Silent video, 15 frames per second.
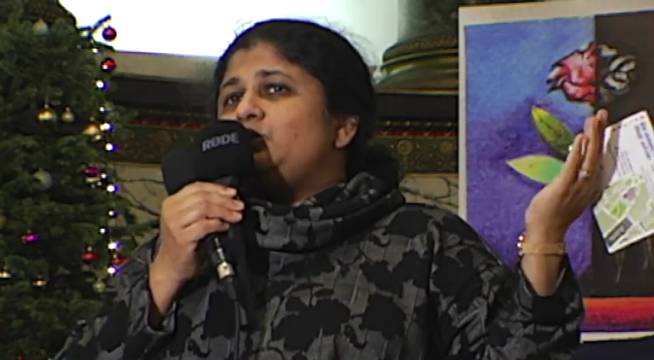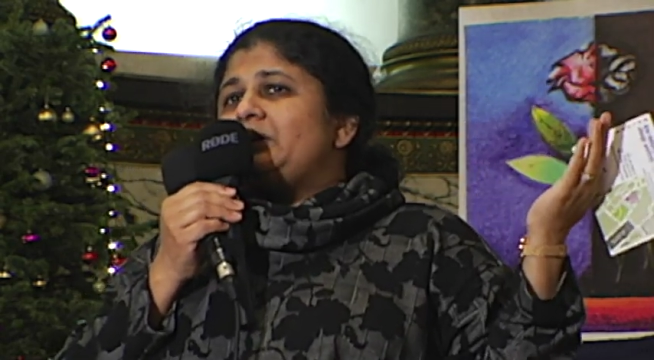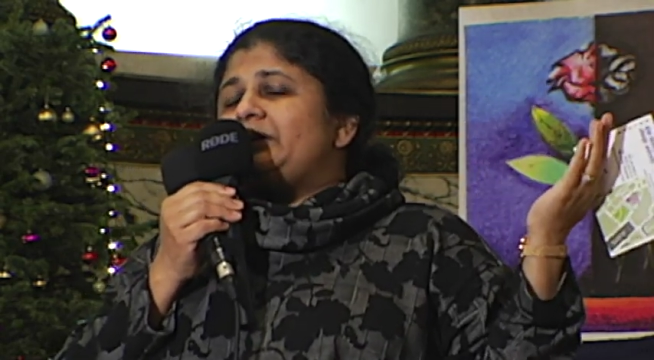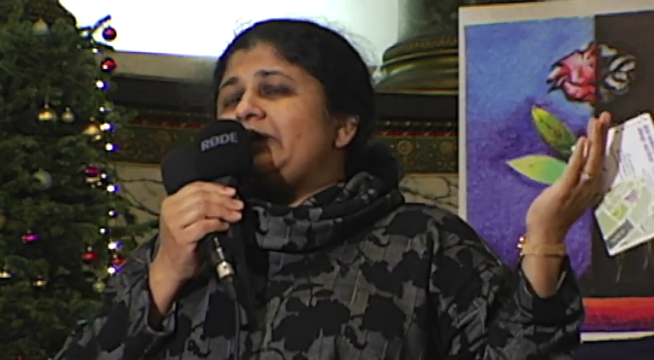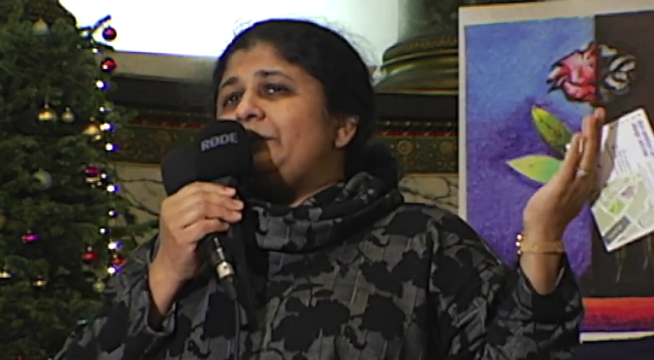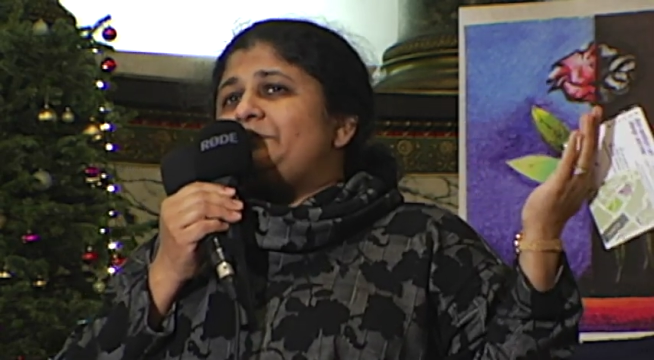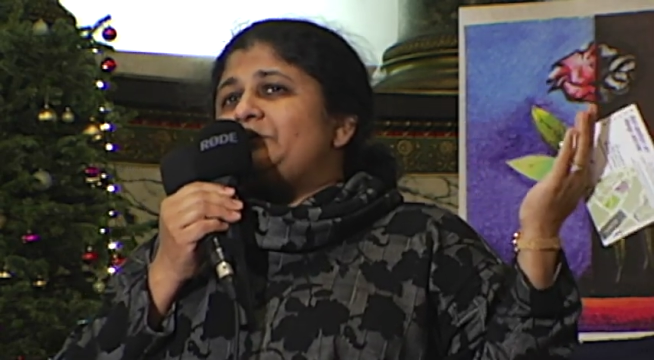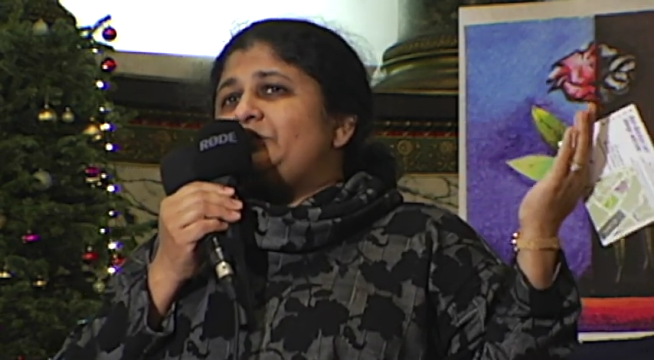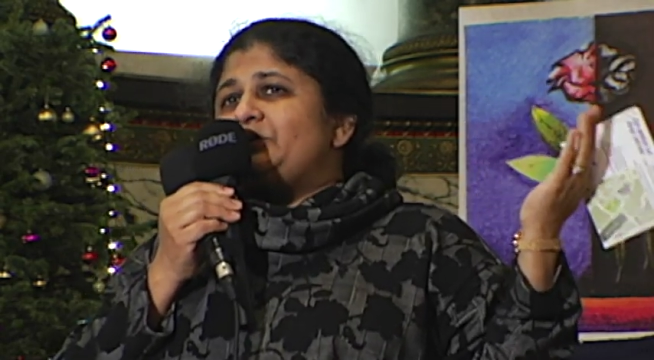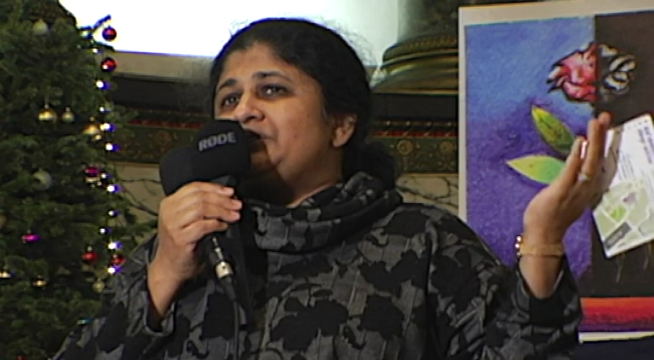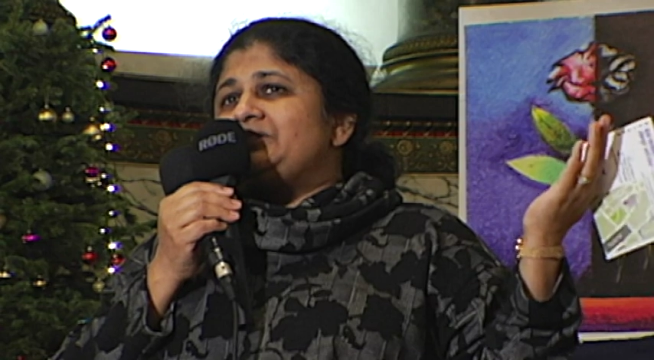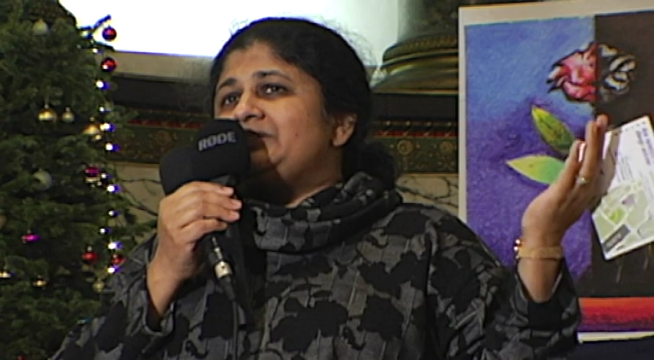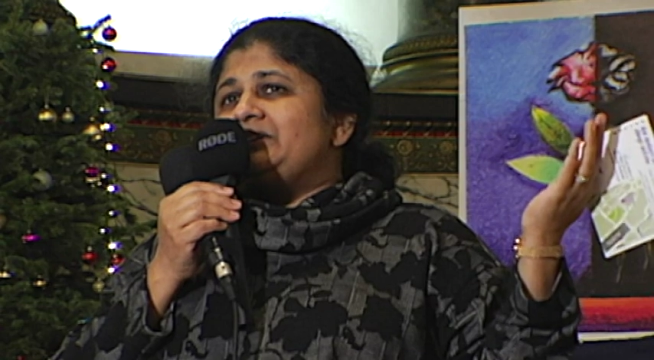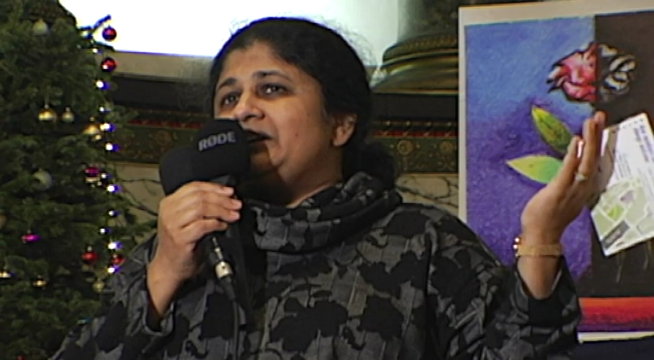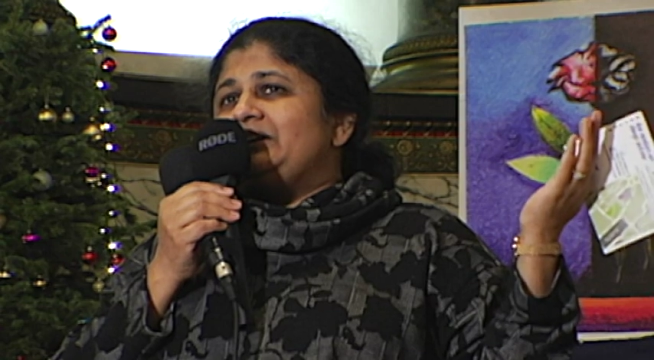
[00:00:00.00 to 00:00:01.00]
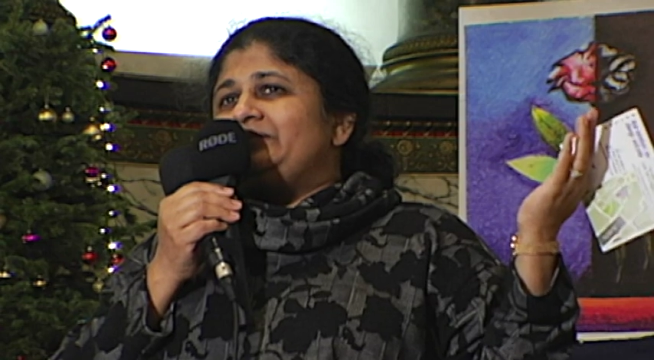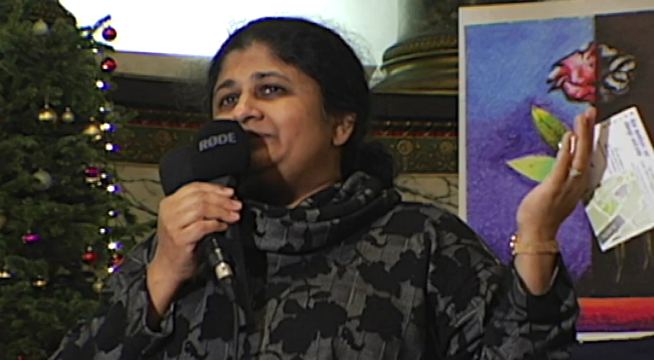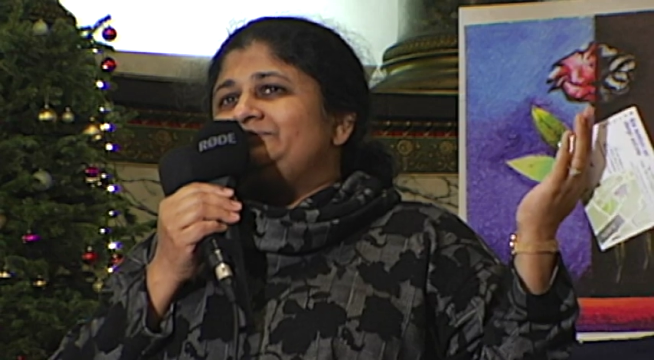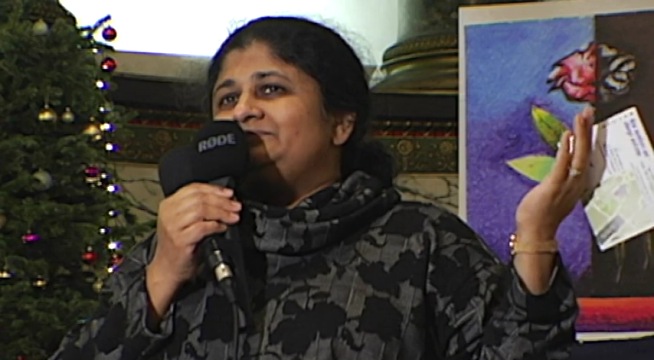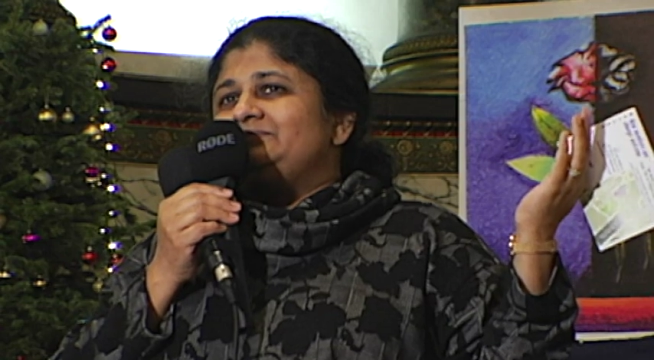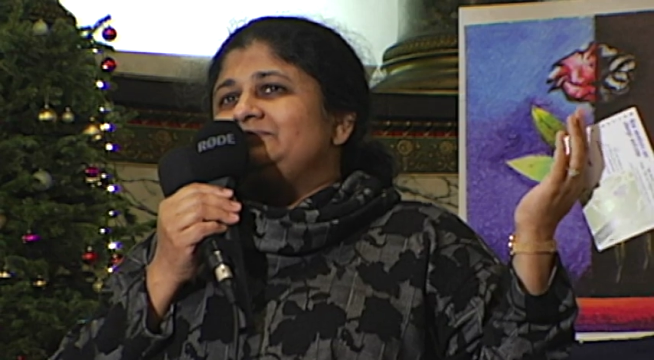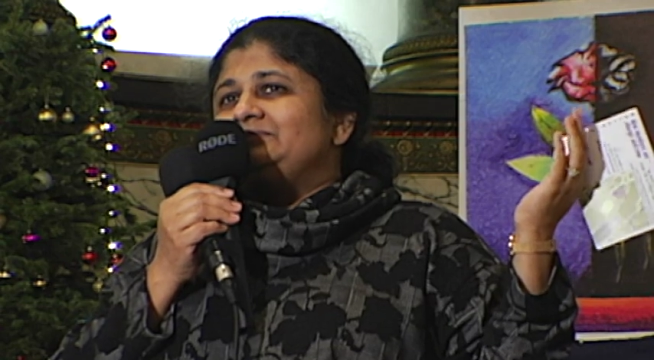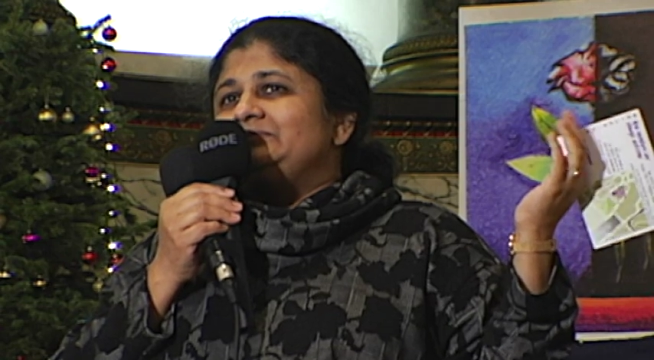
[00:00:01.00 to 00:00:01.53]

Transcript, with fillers: were kept prisoner